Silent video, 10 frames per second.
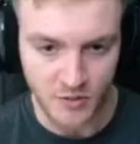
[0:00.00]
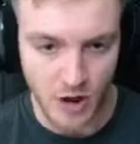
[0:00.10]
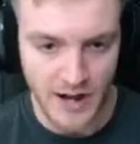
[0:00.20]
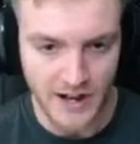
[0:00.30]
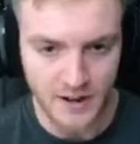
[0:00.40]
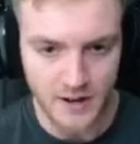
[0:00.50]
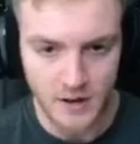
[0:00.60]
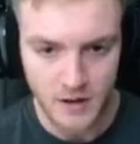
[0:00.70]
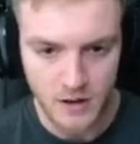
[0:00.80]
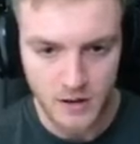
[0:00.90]
right.
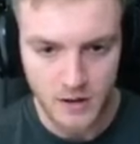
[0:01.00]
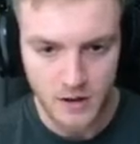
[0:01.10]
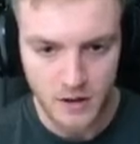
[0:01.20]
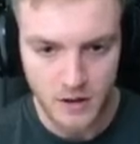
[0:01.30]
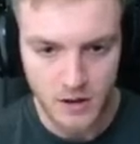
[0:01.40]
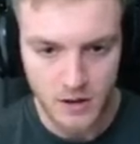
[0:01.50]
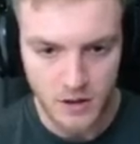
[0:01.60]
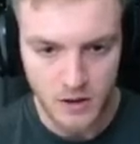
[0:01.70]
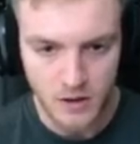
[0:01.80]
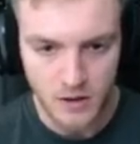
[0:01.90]

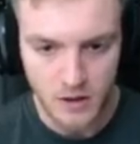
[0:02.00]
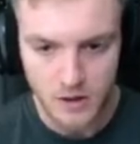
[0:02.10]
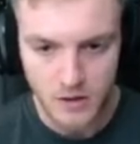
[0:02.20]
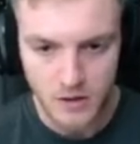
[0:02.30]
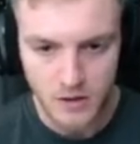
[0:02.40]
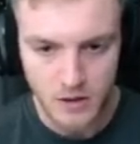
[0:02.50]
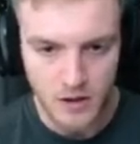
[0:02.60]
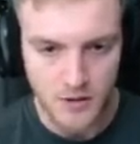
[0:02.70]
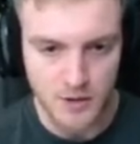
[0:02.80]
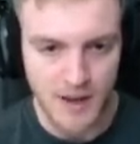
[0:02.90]

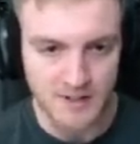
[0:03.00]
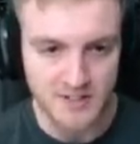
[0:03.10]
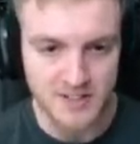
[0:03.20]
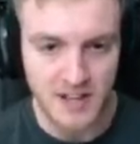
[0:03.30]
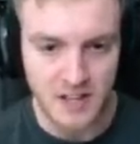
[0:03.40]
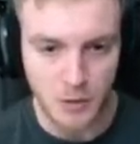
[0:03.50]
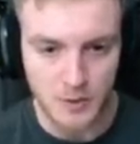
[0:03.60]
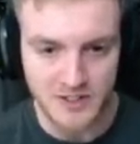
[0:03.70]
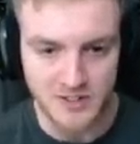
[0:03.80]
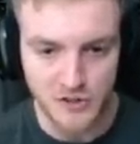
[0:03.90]
I was about to say, yeah,
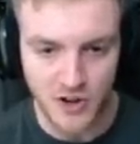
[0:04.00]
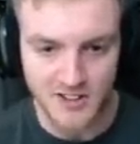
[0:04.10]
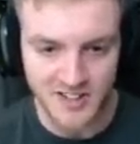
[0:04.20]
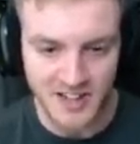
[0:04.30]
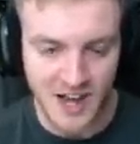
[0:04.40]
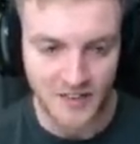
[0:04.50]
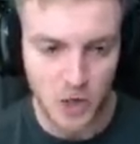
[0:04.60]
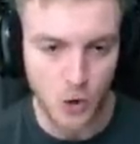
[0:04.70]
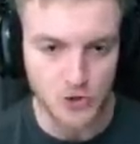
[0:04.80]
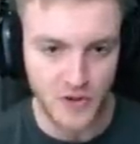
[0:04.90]
we need to try and take out the
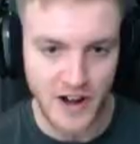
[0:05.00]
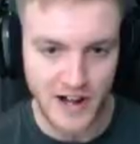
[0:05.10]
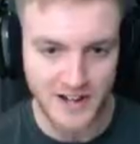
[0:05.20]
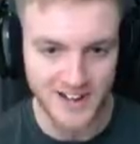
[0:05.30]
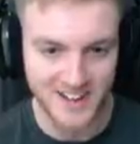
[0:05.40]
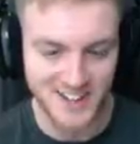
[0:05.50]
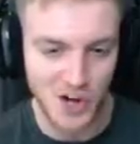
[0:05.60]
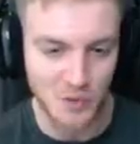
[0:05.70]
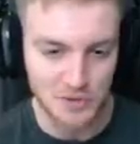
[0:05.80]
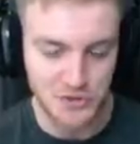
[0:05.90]
Coltrain.
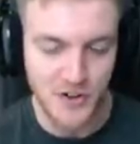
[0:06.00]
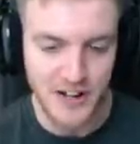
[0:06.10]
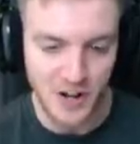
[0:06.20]
Yo, retreat,